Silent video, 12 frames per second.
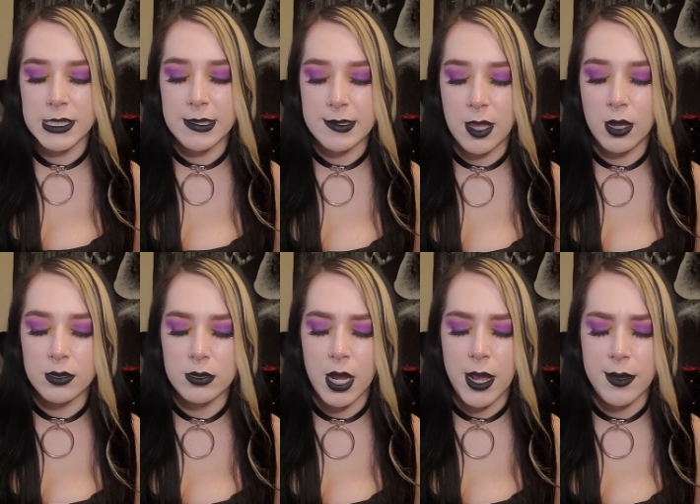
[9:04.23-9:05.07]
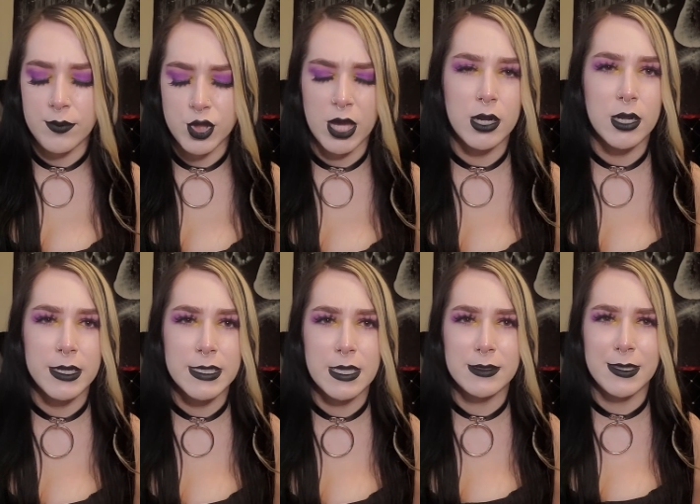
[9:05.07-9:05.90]
is on um, Shudder because
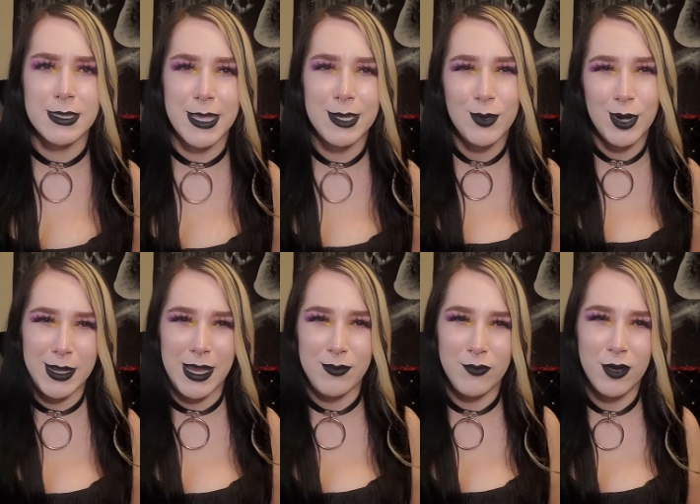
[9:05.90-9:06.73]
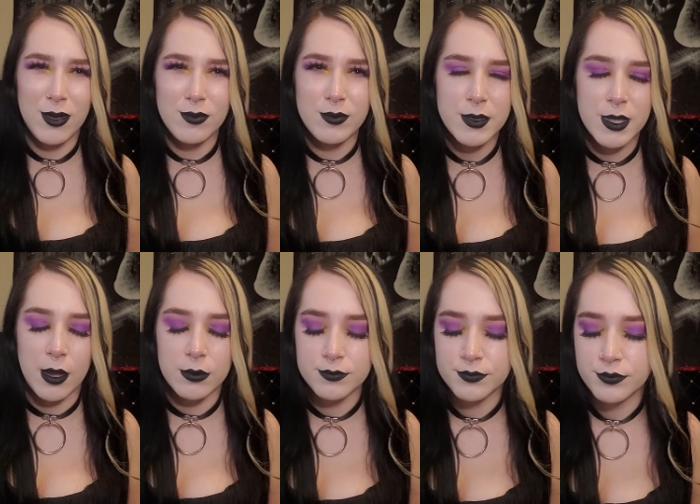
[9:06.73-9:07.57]
that's kind of where it came from. So,
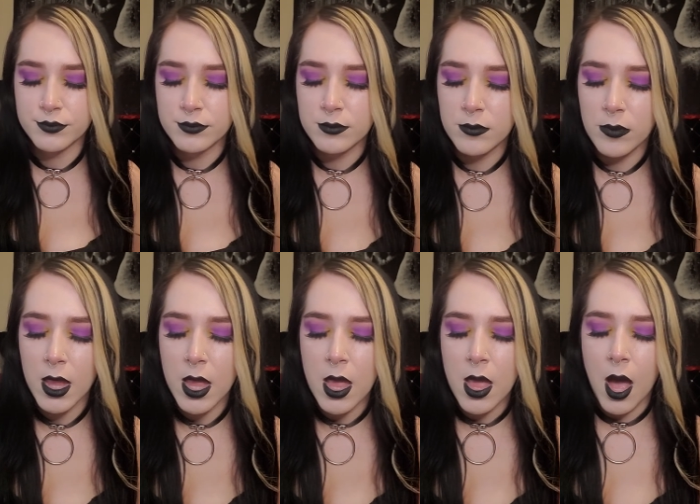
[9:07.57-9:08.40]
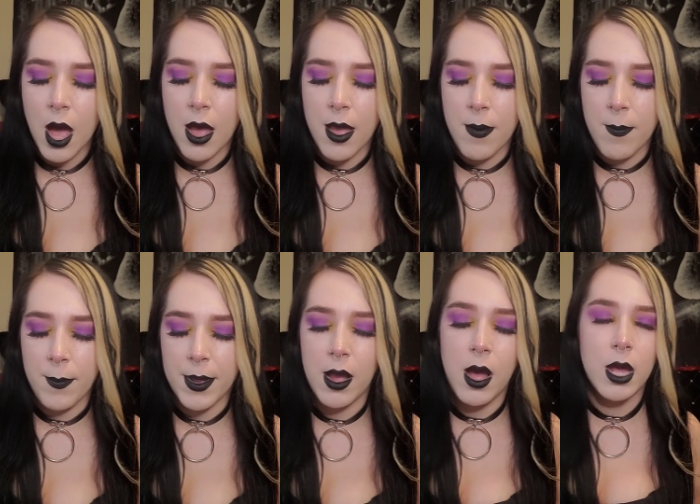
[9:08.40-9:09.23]
um,
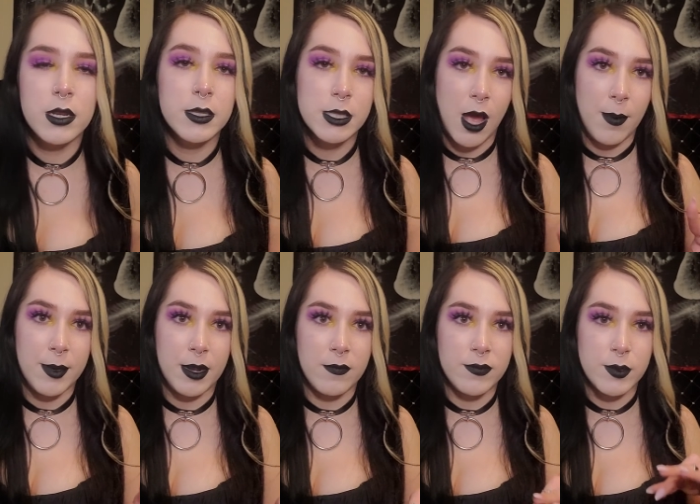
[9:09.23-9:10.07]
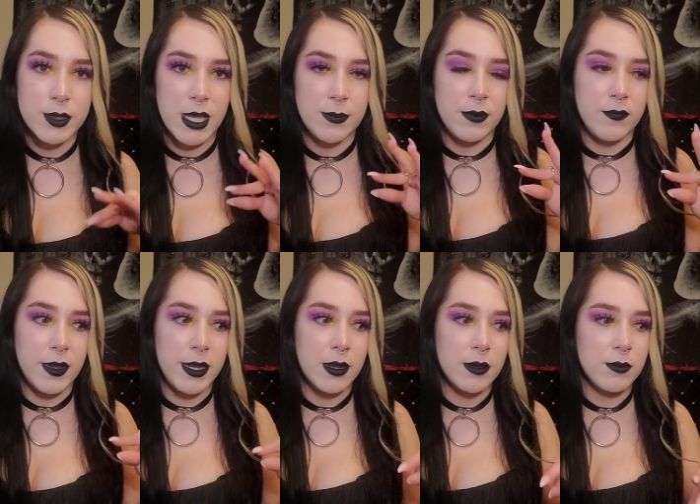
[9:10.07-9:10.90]
but on the topic of those type of
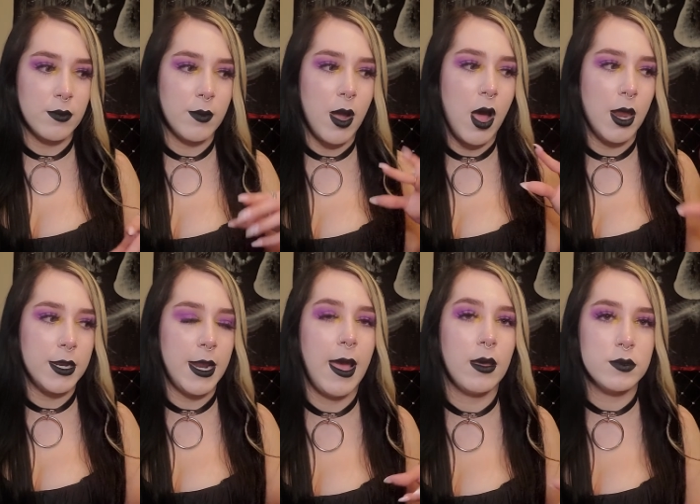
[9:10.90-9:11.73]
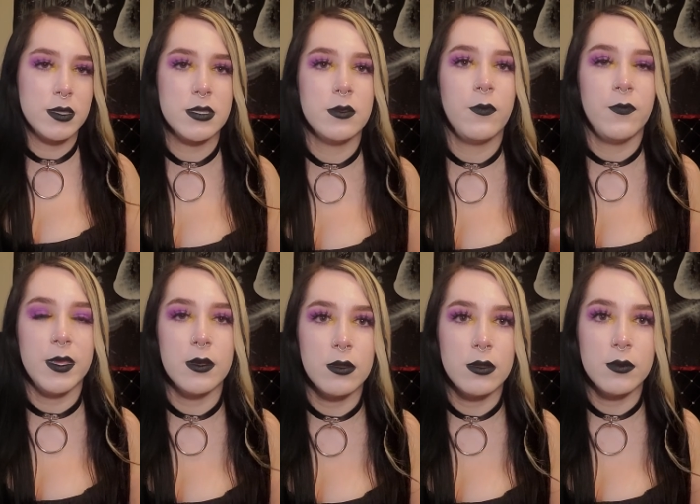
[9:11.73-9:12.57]
like haunted house
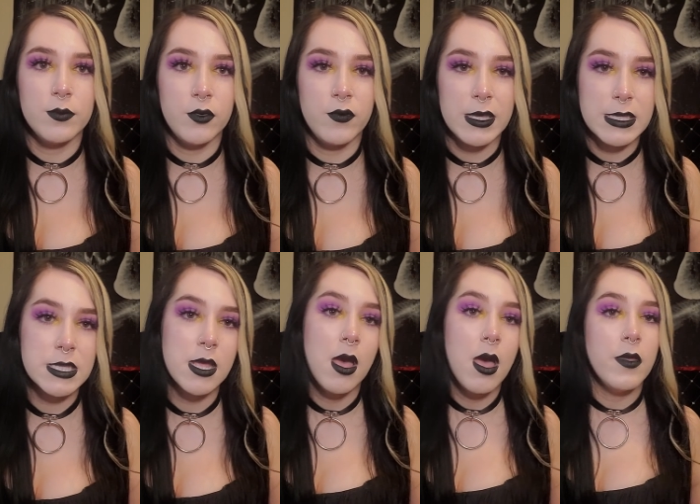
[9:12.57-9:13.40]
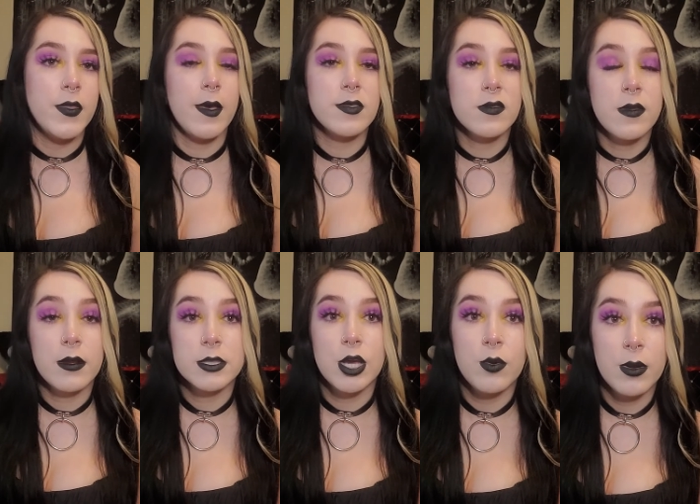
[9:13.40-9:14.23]
feel movies, The Houses
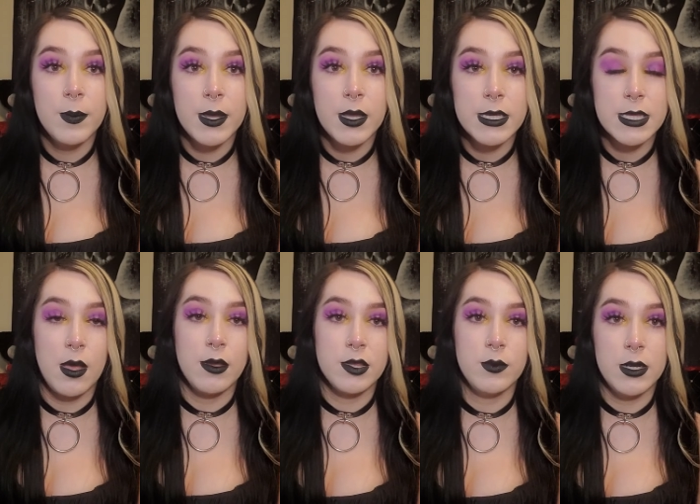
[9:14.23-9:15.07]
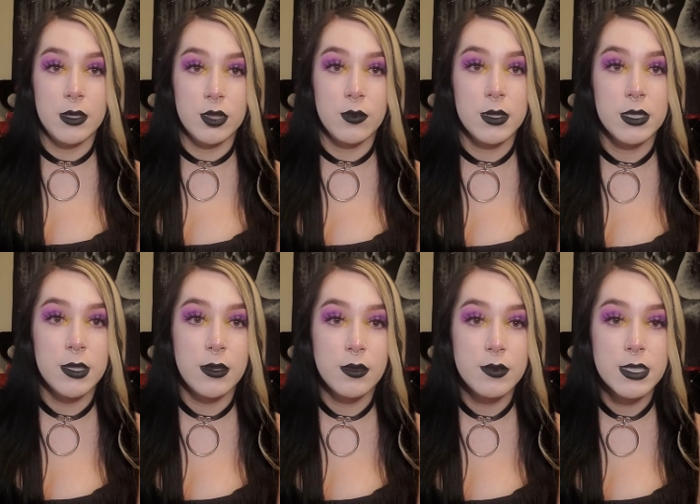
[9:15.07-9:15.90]
October Built is also another one of
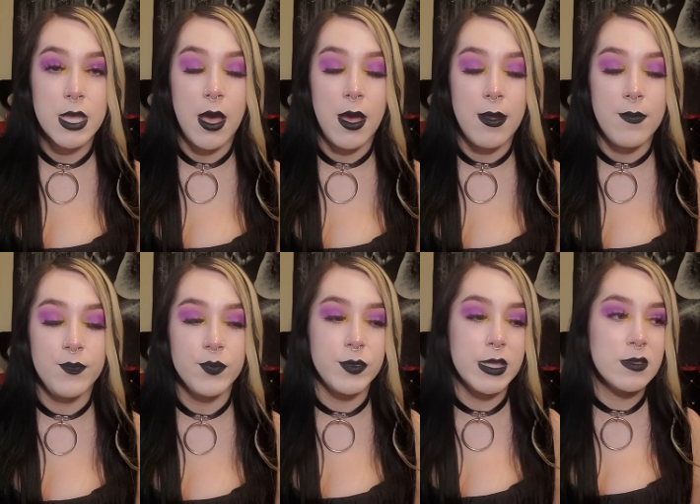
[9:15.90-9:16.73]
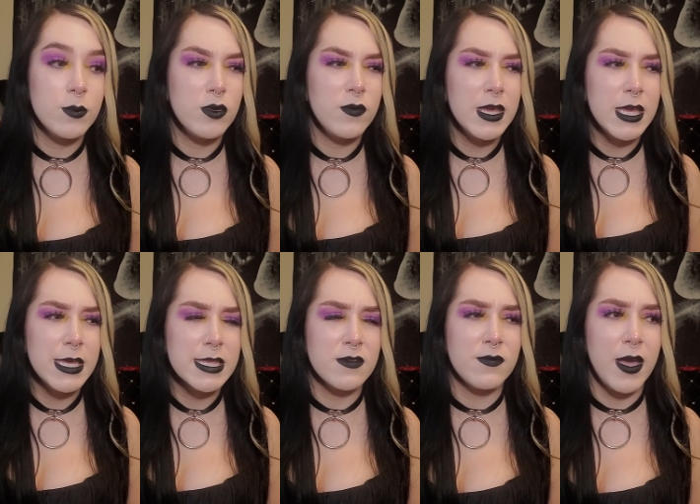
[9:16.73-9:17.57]
those. Um, this movie
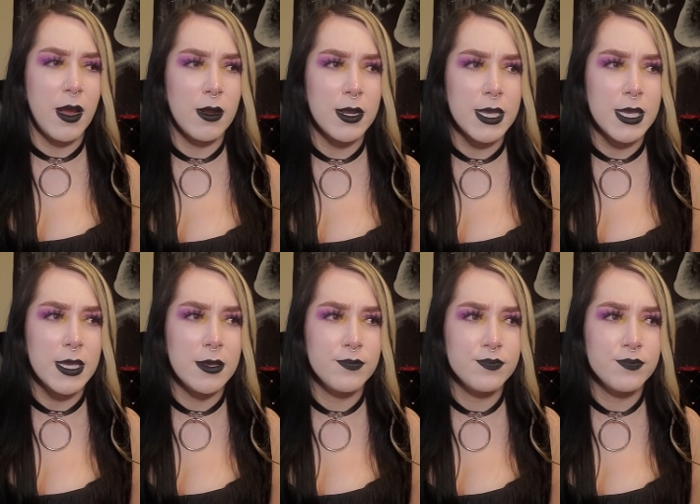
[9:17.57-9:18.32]
is very